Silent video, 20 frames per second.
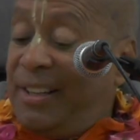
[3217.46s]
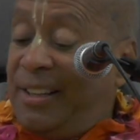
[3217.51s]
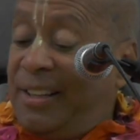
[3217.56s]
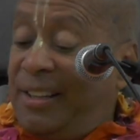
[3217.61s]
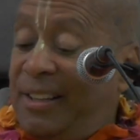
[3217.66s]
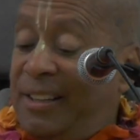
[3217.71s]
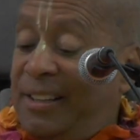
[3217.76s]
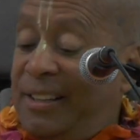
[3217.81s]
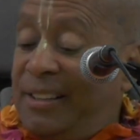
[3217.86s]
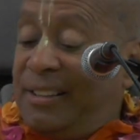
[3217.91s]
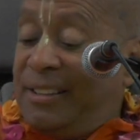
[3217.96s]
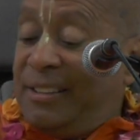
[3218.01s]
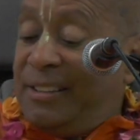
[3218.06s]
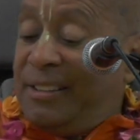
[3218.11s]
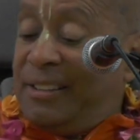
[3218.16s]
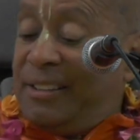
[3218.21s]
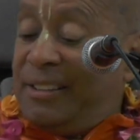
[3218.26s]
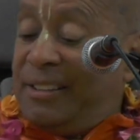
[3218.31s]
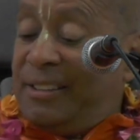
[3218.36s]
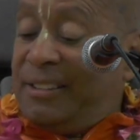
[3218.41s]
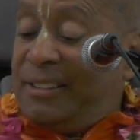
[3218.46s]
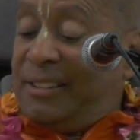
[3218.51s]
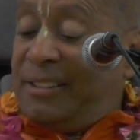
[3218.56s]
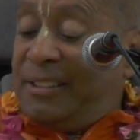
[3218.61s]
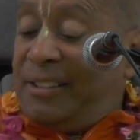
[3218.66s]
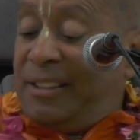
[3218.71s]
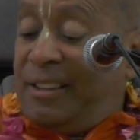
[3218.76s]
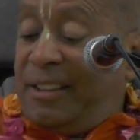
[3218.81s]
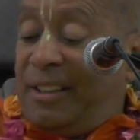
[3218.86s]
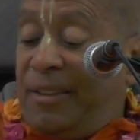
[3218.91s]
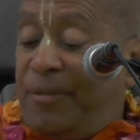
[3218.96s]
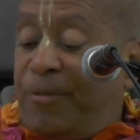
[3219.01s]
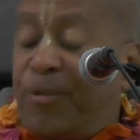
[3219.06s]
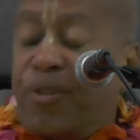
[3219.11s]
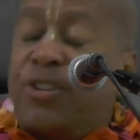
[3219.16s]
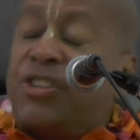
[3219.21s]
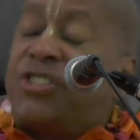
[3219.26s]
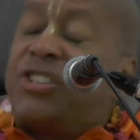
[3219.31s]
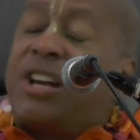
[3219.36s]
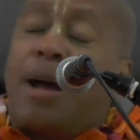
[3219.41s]

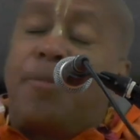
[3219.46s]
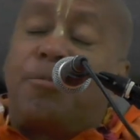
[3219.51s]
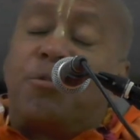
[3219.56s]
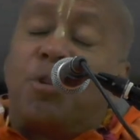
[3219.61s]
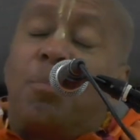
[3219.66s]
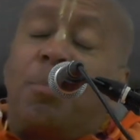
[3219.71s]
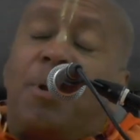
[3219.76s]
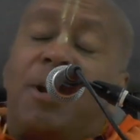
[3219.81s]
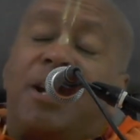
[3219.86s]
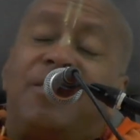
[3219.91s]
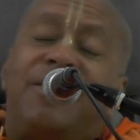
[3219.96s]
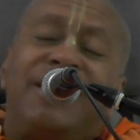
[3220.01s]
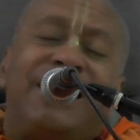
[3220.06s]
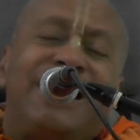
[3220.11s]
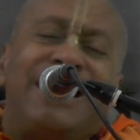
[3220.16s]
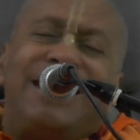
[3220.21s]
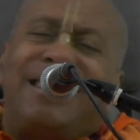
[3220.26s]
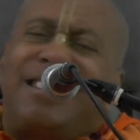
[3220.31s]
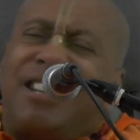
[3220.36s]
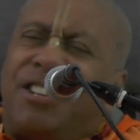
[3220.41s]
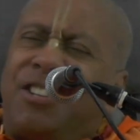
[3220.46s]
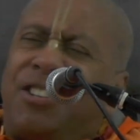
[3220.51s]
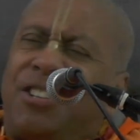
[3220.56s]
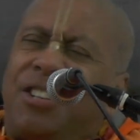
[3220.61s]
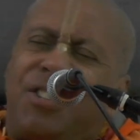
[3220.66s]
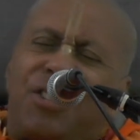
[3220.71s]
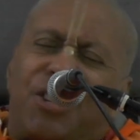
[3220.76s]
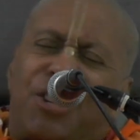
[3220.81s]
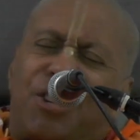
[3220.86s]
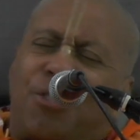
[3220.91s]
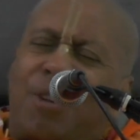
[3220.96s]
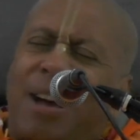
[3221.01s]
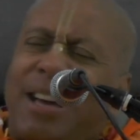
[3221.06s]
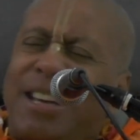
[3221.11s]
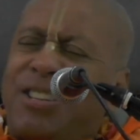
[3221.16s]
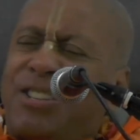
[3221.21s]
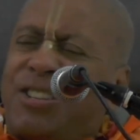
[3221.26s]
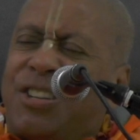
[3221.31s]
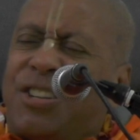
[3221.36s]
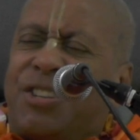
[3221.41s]
First chapter of Bhagavad Gita is a
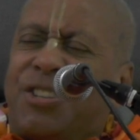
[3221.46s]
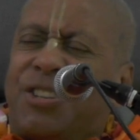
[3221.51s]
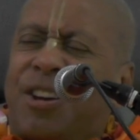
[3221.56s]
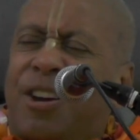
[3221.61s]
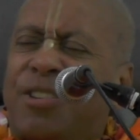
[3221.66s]
crisis.